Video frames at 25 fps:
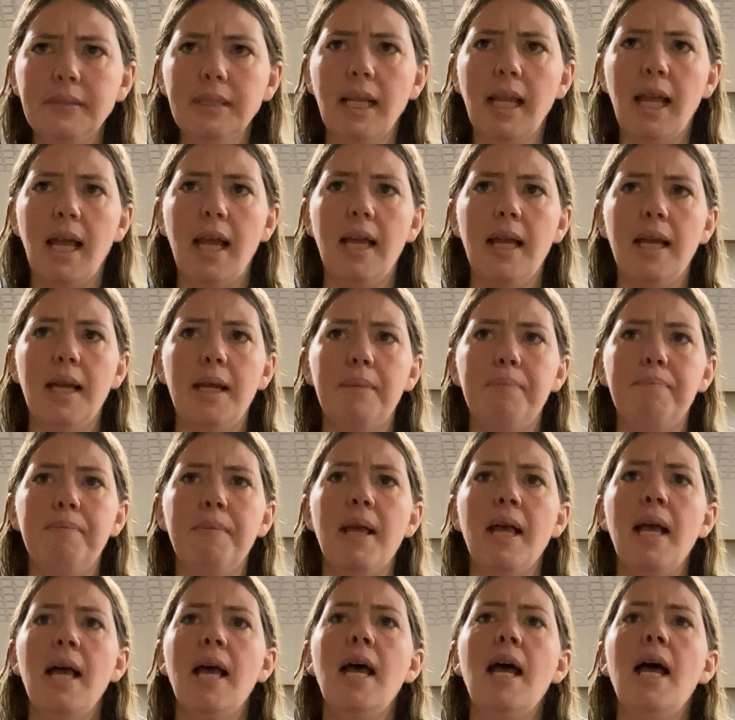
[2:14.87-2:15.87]

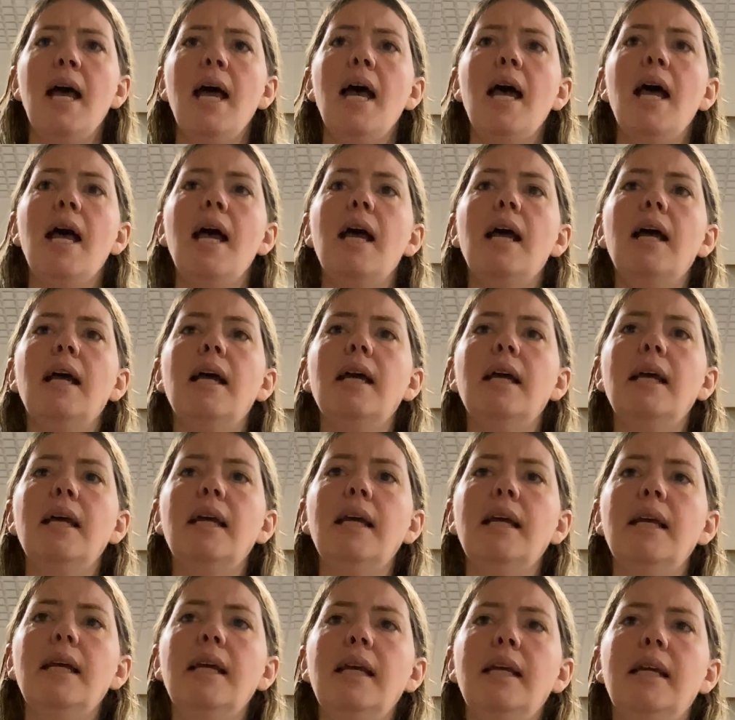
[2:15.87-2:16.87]

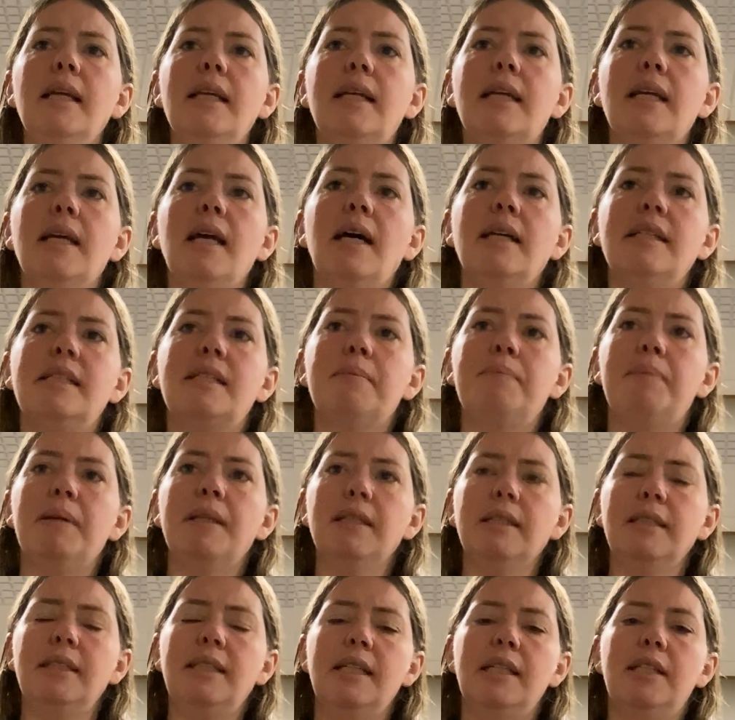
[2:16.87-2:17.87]
It has
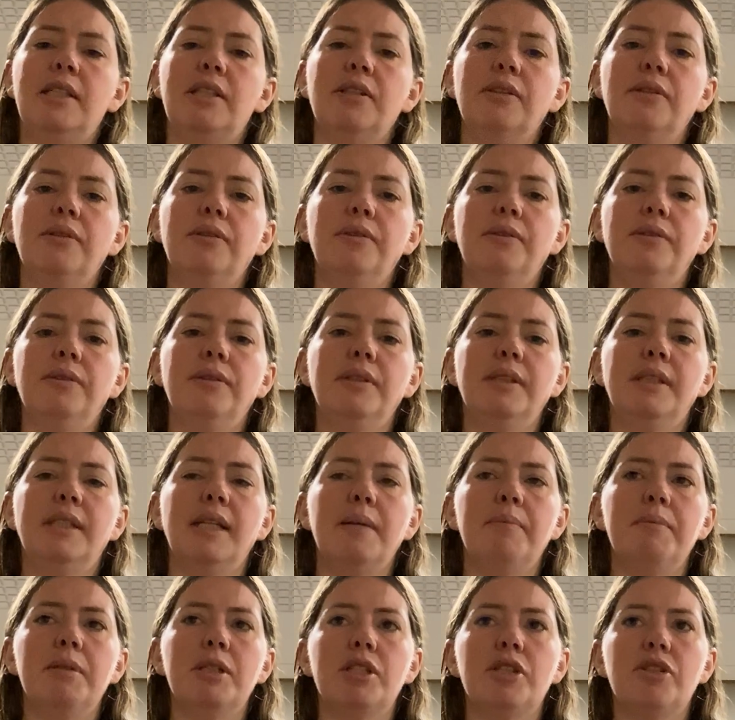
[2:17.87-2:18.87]
ability to
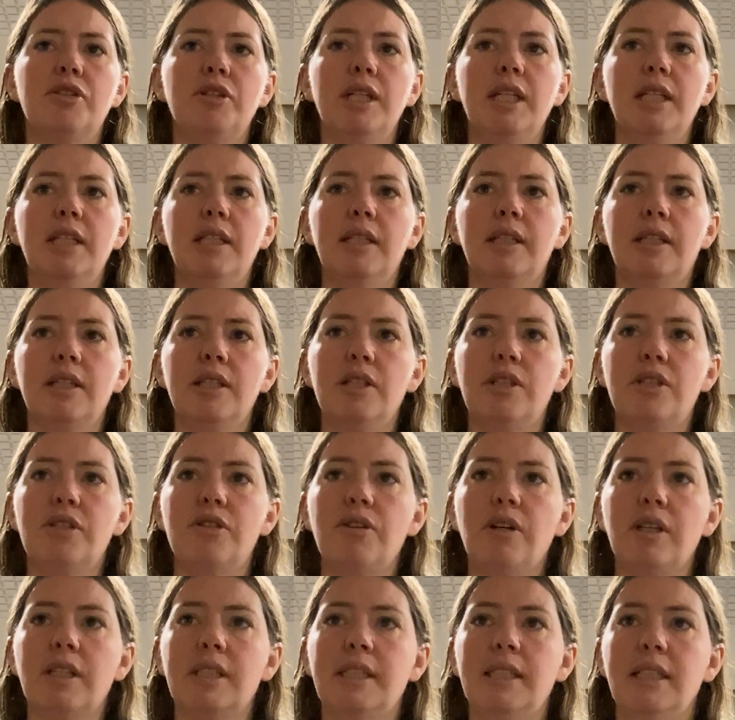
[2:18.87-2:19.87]
demonstrate the
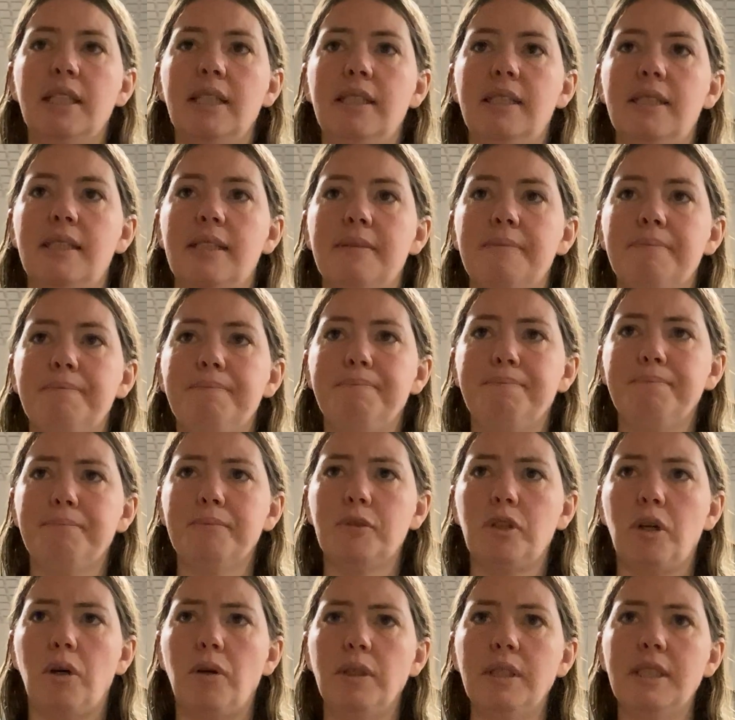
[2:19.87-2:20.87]
constructed
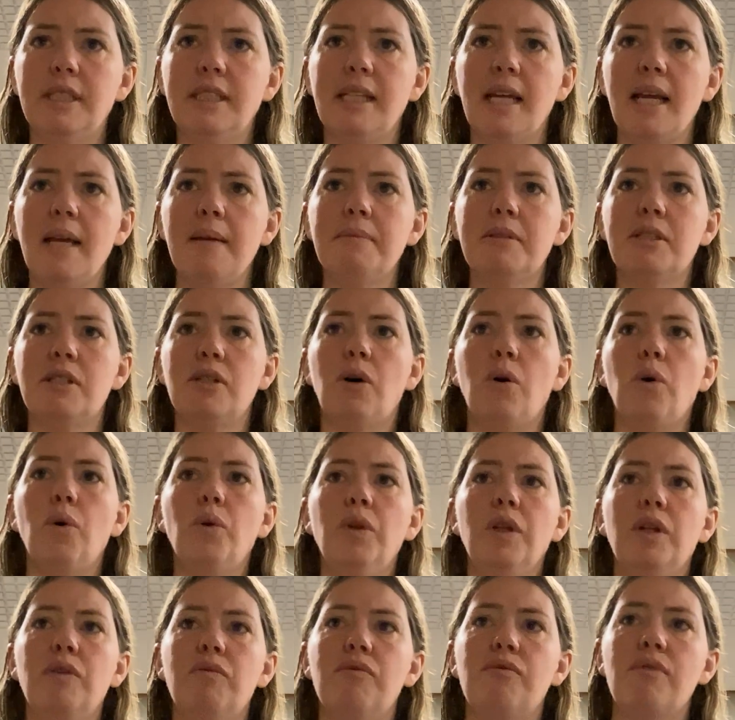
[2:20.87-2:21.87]
concepts, not
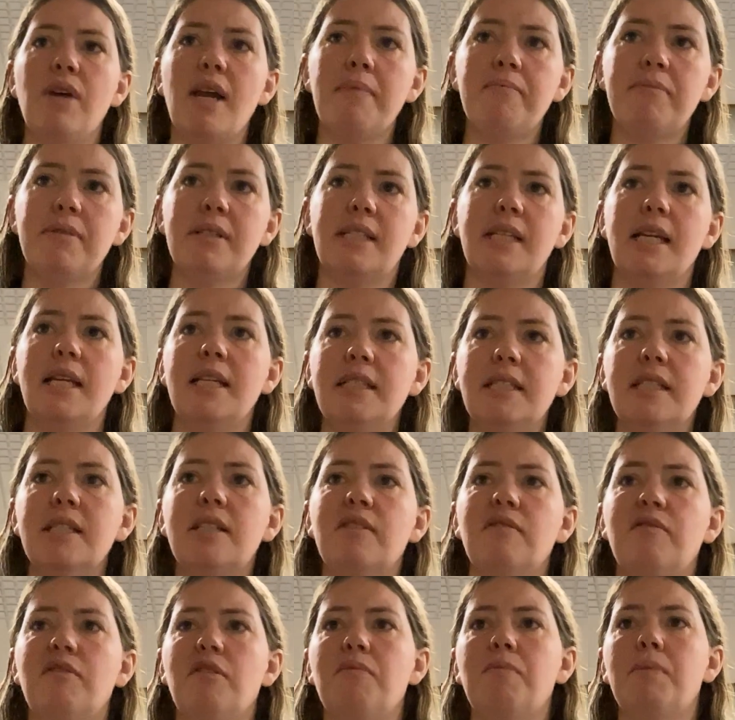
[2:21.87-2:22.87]
only
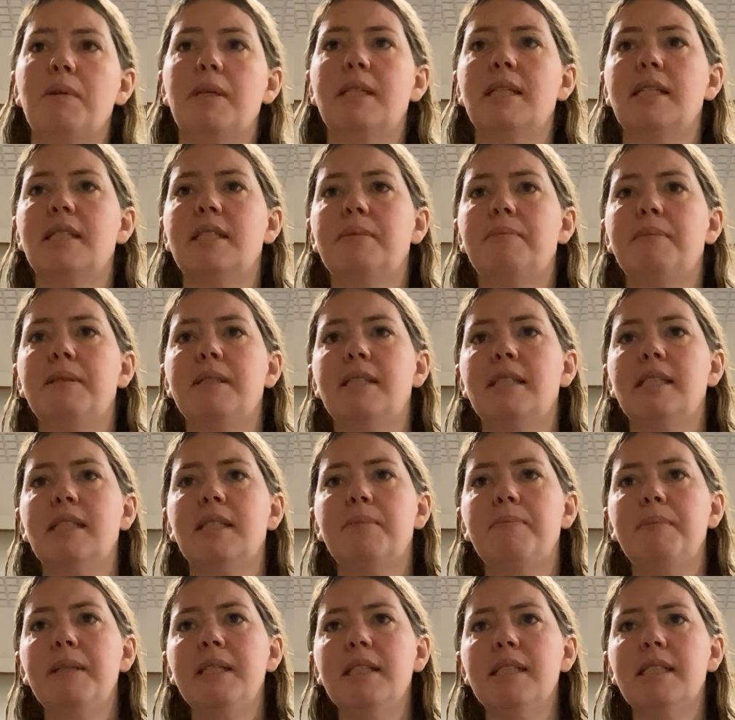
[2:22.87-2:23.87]
representative of participants'
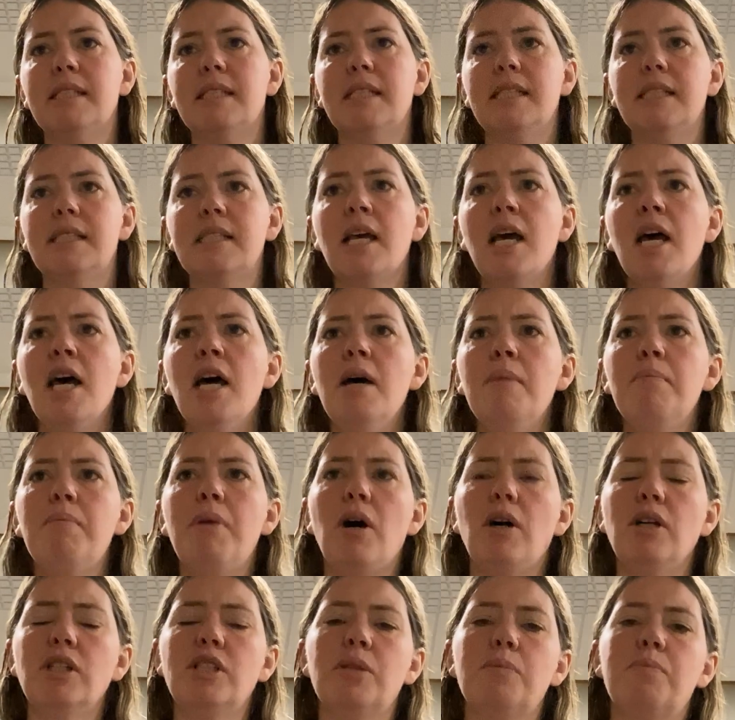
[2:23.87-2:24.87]
experiences, but
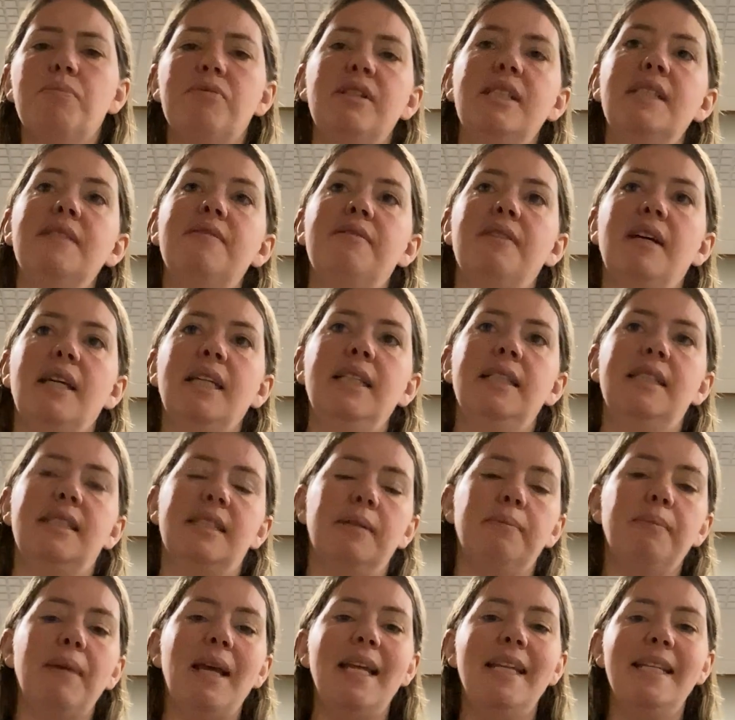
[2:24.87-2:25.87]
also provide
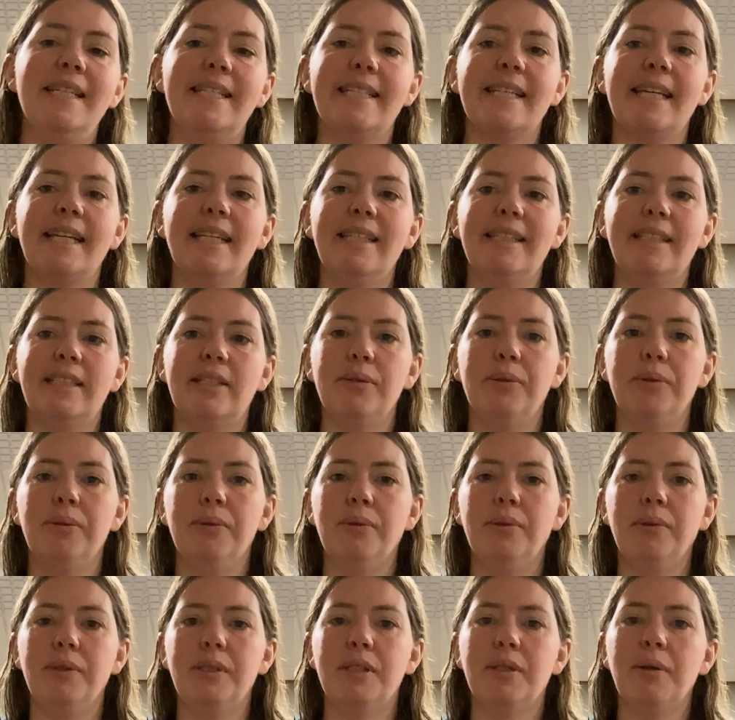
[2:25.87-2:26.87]
some insight
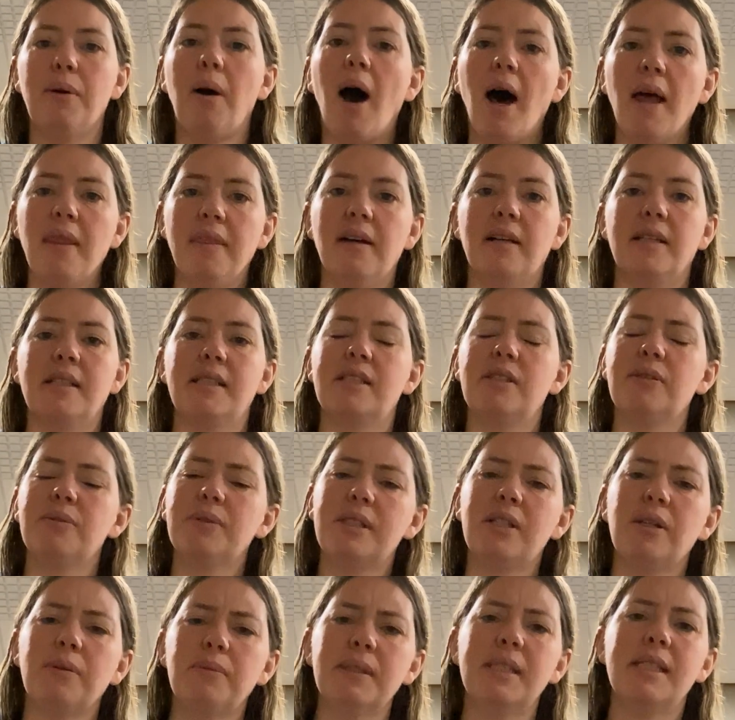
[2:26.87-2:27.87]
to others. So
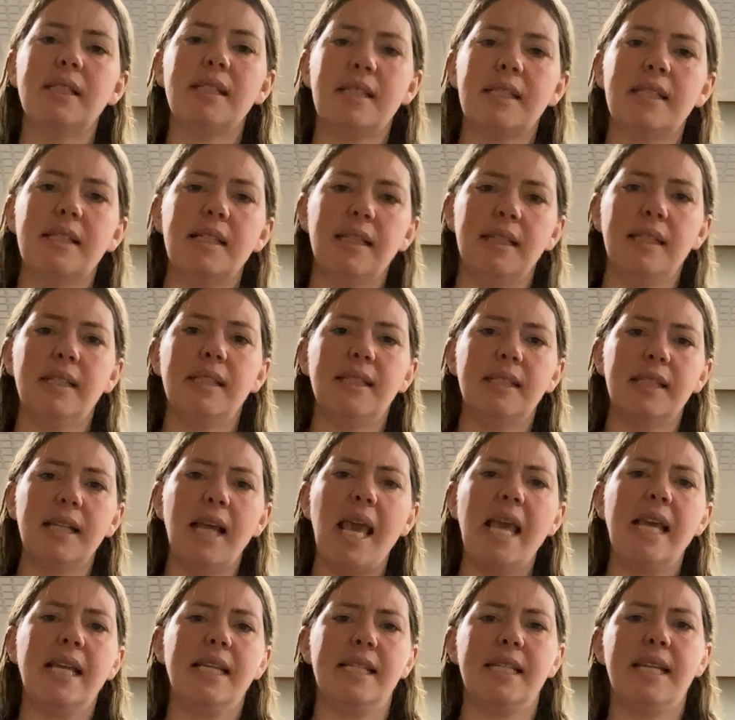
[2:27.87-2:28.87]
it's always this
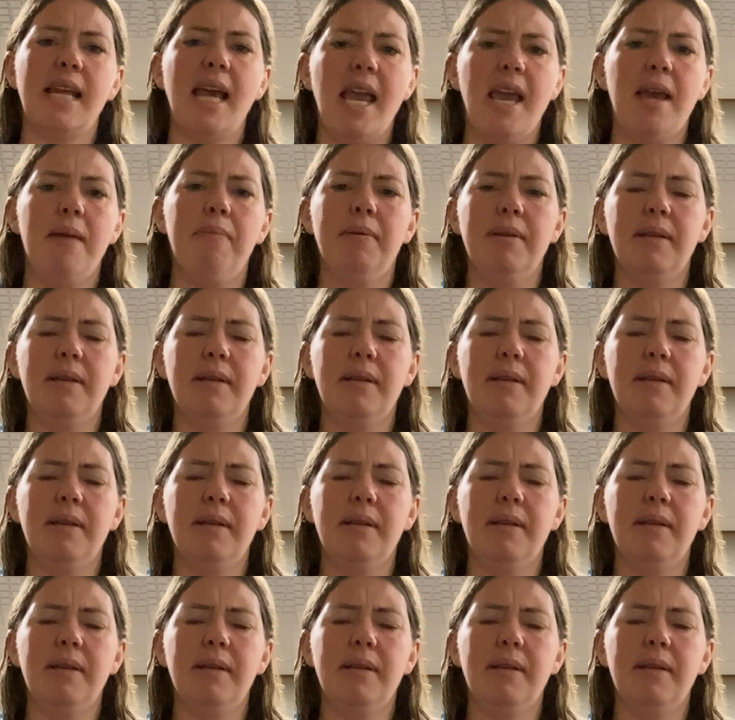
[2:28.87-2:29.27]
next step.